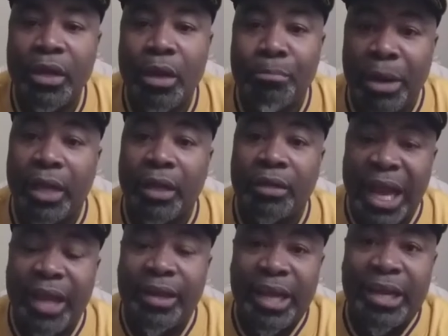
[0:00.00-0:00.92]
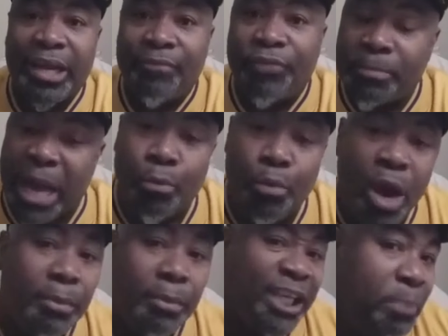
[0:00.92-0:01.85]
But that, from that one
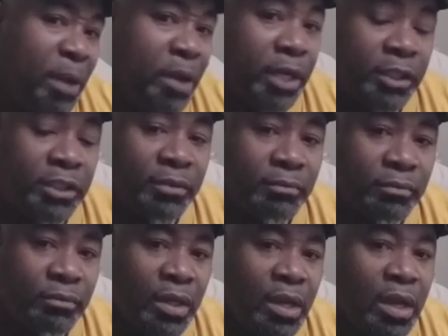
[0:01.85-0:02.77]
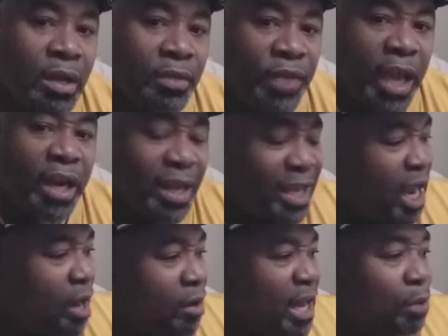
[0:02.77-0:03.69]
experience, they done
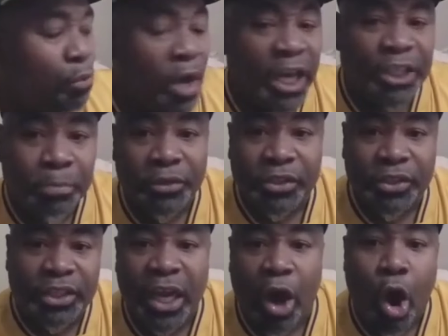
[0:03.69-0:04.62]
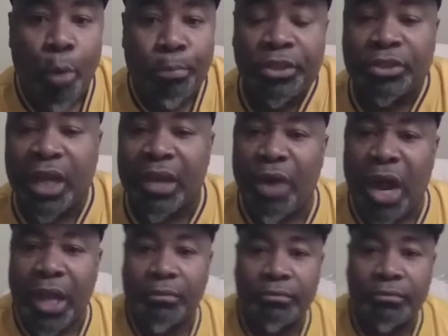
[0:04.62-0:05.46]
carried that one experience of saying all preachers ain't right.